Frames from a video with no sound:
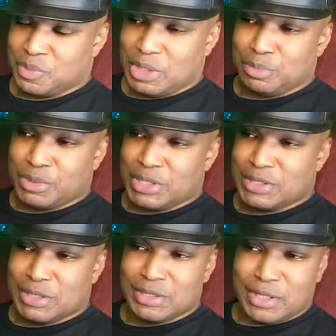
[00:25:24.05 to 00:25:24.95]
embrace
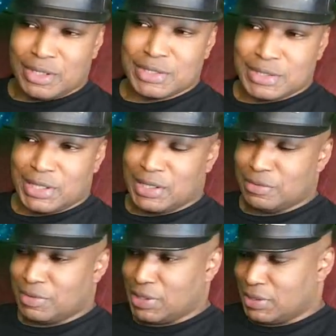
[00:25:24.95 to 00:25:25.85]
the dark side
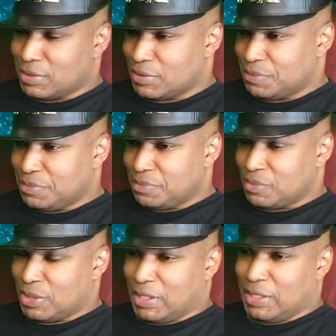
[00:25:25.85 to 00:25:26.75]
of things.
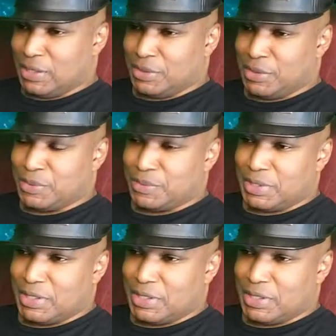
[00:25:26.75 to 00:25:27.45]
I don't know.